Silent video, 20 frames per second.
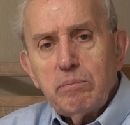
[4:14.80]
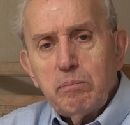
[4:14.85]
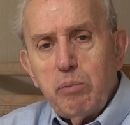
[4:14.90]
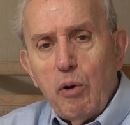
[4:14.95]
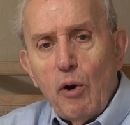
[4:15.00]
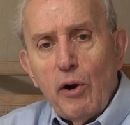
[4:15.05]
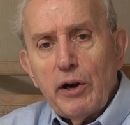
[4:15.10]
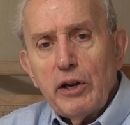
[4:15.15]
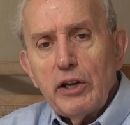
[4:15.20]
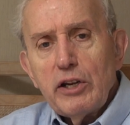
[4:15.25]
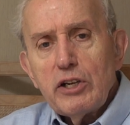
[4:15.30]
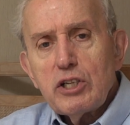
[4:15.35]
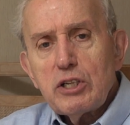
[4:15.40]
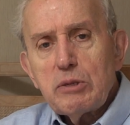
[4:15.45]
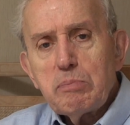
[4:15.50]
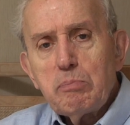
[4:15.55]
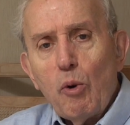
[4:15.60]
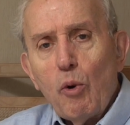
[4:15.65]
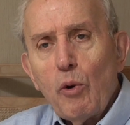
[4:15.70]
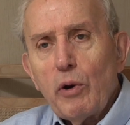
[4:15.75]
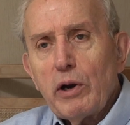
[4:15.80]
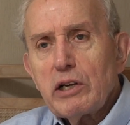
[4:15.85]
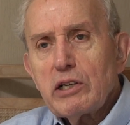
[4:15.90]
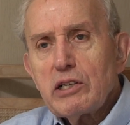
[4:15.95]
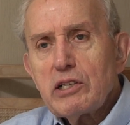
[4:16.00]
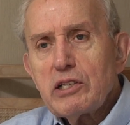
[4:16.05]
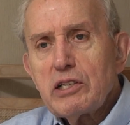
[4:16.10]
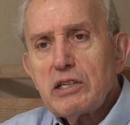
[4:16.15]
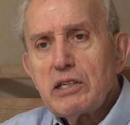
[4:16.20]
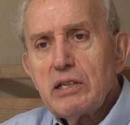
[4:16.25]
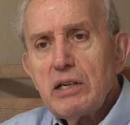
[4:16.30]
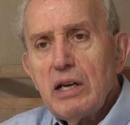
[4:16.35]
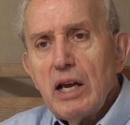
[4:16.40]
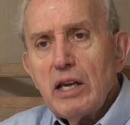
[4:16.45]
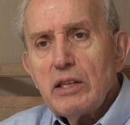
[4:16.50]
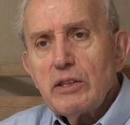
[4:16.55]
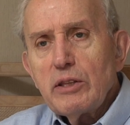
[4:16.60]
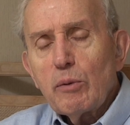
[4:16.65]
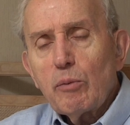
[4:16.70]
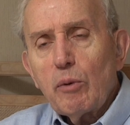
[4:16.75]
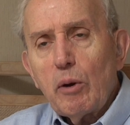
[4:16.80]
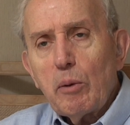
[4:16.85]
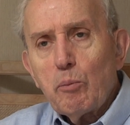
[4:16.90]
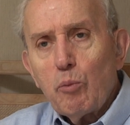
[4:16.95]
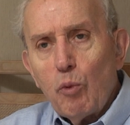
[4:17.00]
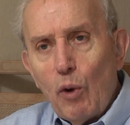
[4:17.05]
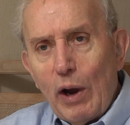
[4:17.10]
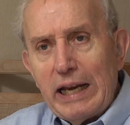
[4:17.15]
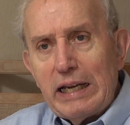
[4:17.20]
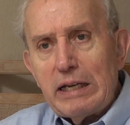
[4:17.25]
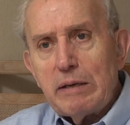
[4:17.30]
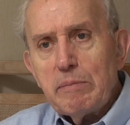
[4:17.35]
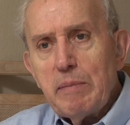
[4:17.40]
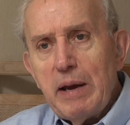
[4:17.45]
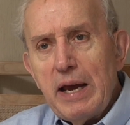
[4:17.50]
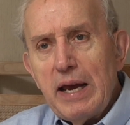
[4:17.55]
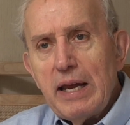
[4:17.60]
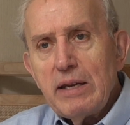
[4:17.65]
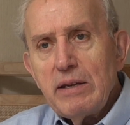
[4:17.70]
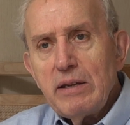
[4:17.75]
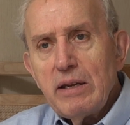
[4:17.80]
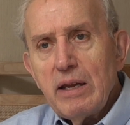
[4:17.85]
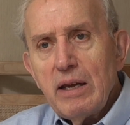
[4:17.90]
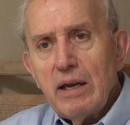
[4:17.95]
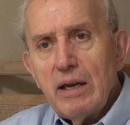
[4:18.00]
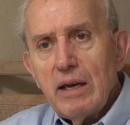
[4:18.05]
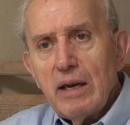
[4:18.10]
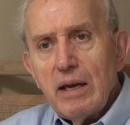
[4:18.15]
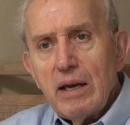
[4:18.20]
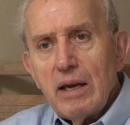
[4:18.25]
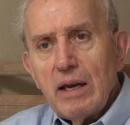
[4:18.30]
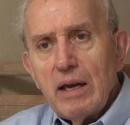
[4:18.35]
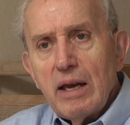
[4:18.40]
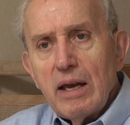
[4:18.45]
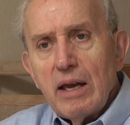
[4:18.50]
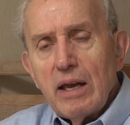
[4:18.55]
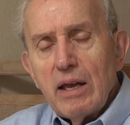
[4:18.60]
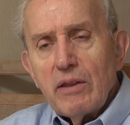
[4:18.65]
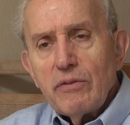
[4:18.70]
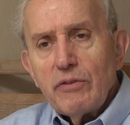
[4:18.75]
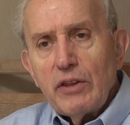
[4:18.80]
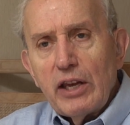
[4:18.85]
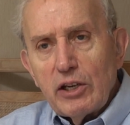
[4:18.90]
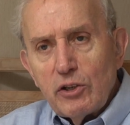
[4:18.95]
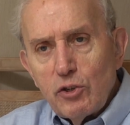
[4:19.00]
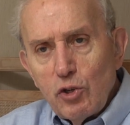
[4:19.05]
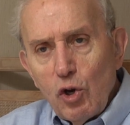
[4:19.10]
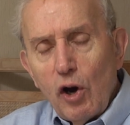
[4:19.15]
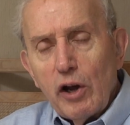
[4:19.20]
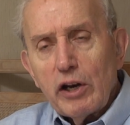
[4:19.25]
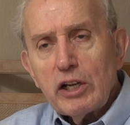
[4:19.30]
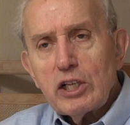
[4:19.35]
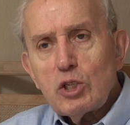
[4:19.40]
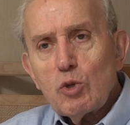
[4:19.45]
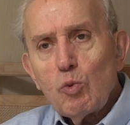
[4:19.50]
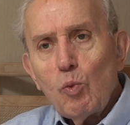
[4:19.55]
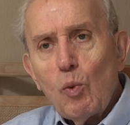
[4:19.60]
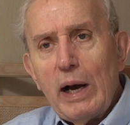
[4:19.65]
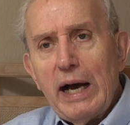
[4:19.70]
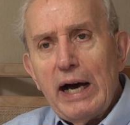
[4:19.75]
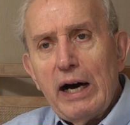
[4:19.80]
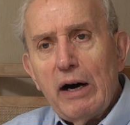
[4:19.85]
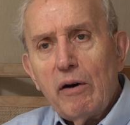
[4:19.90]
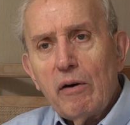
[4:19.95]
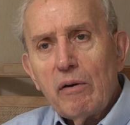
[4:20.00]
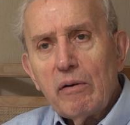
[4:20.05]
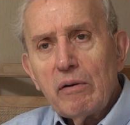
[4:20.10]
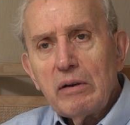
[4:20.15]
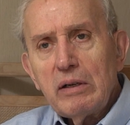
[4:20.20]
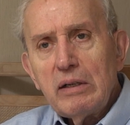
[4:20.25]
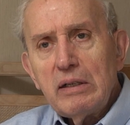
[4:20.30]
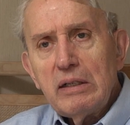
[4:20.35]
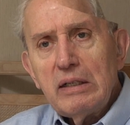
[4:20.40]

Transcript: part in sports. They were bright men. They taught us well.